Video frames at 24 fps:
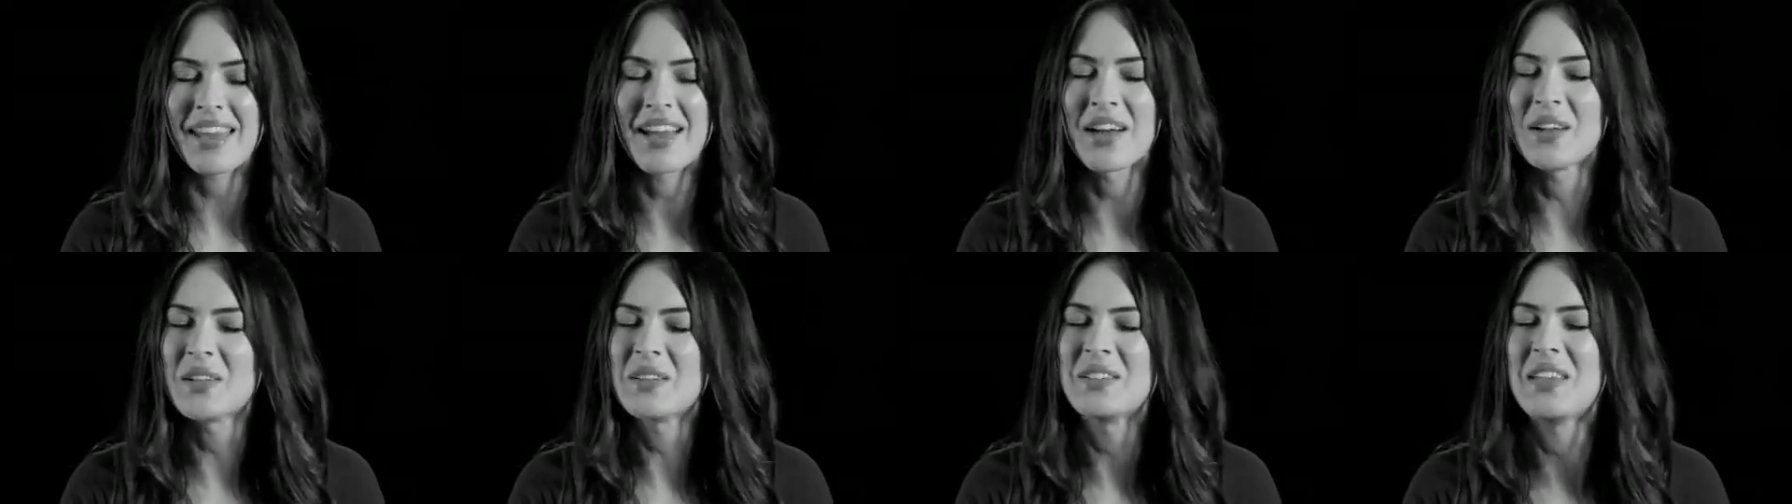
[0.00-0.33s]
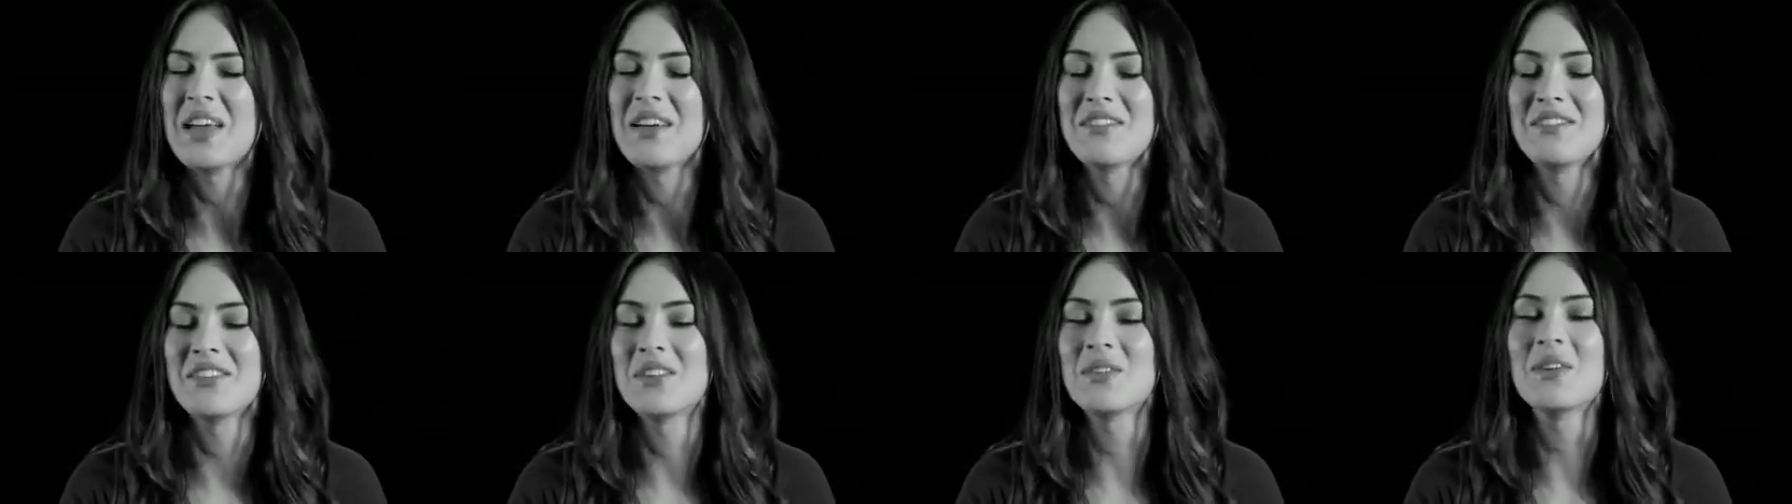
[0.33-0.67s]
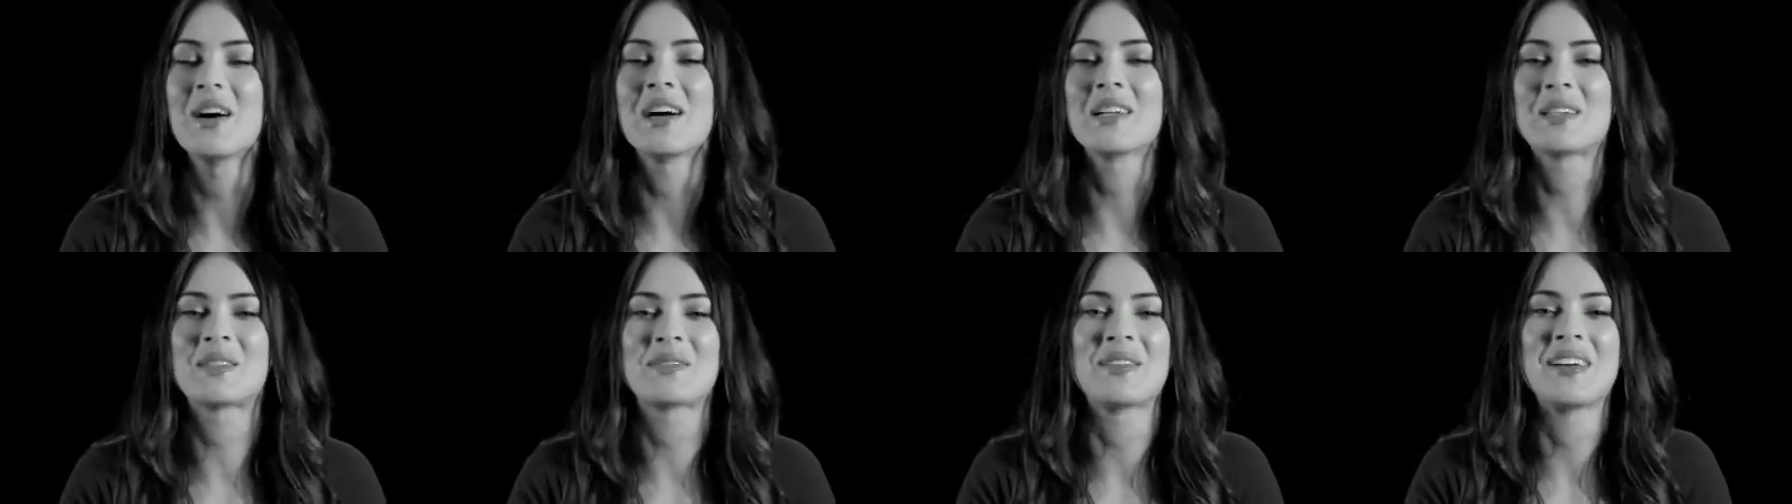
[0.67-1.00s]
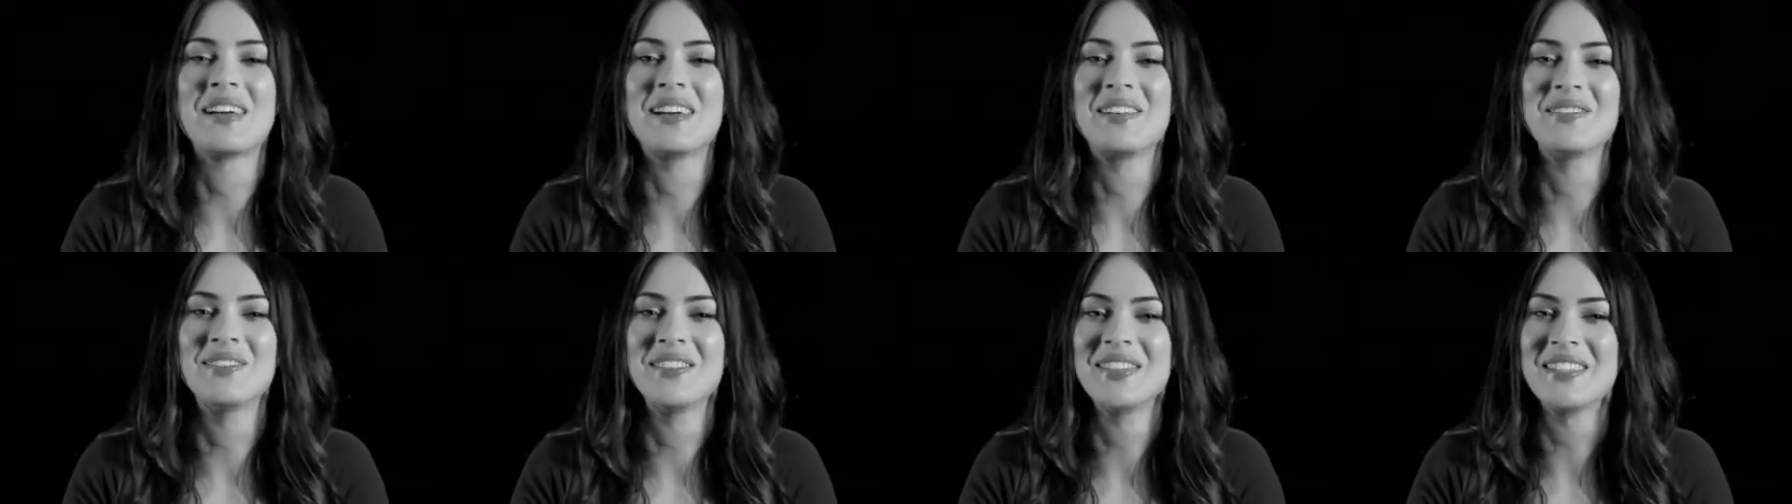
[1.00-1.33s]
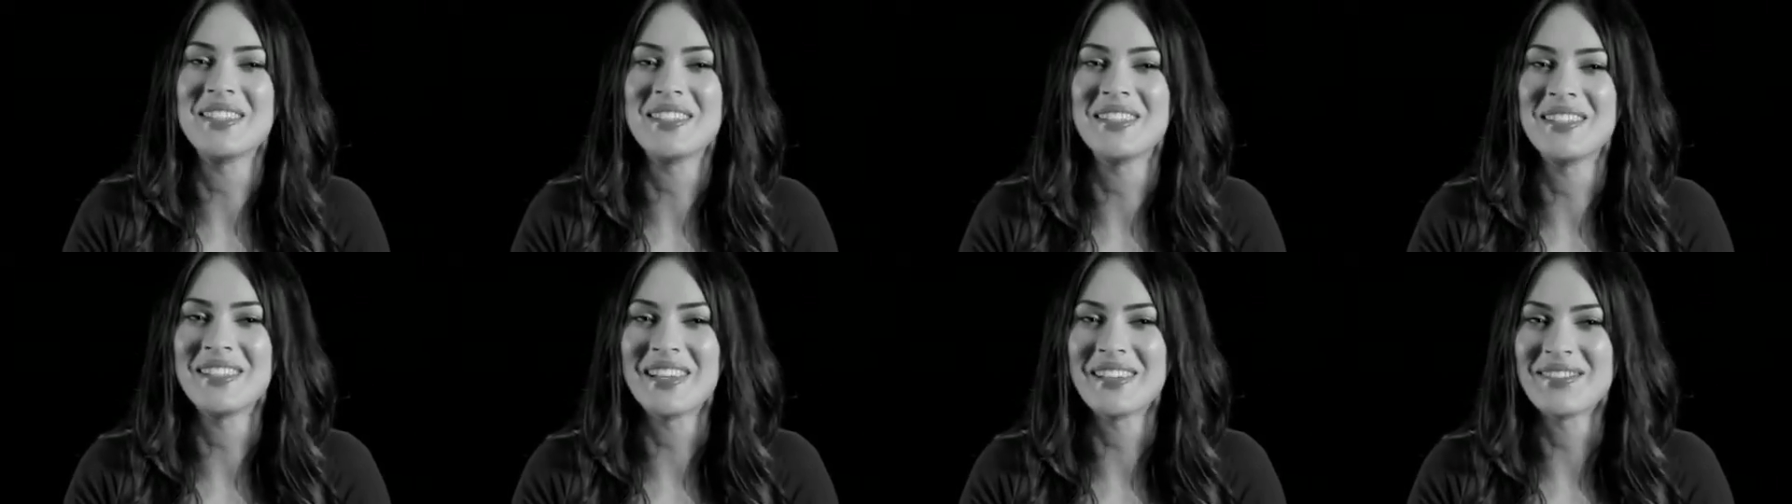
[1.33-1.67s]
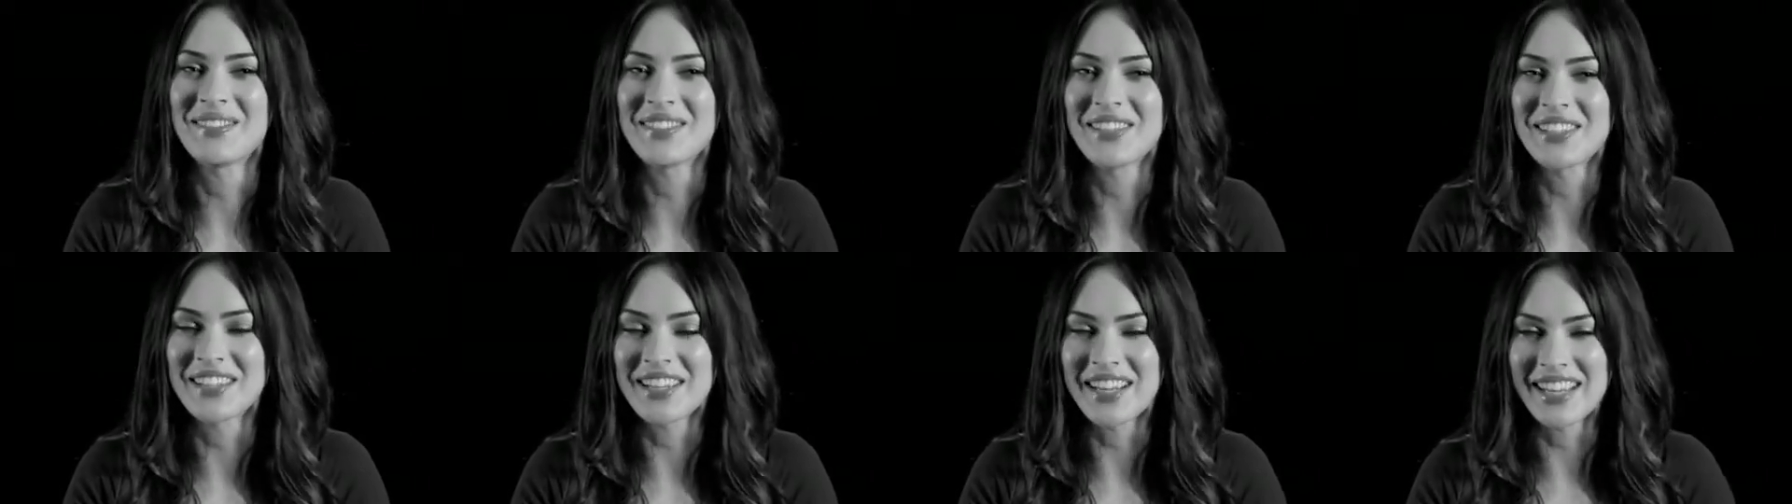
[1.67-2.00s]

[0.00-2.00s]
I'll never watch my episode ever.